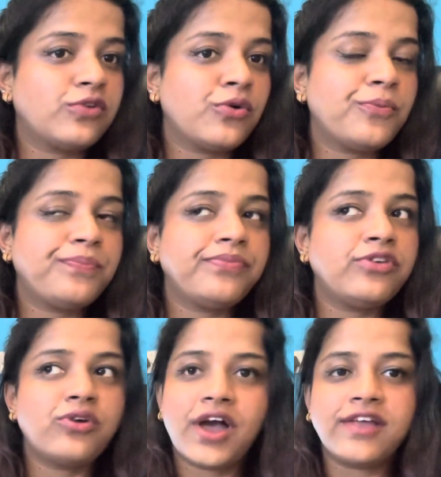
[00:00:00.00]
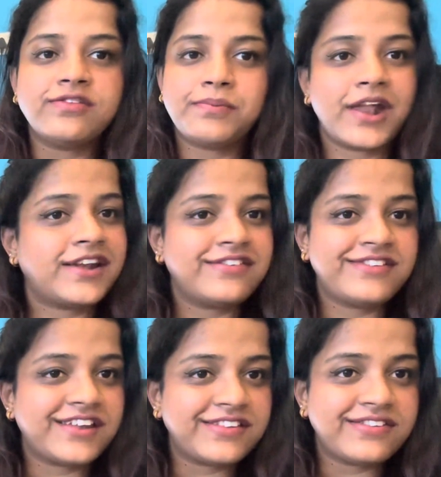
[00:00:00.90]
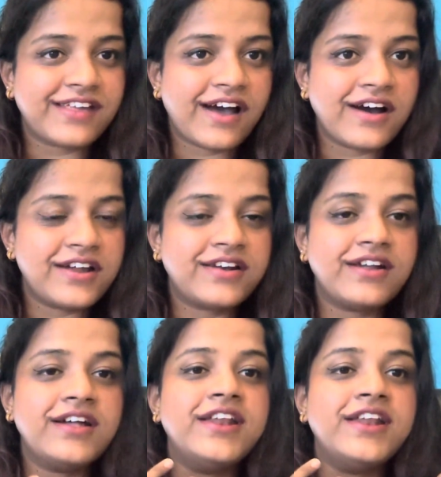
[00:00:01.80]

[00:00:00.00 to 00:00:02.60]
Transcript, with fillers: So you guys practice tests are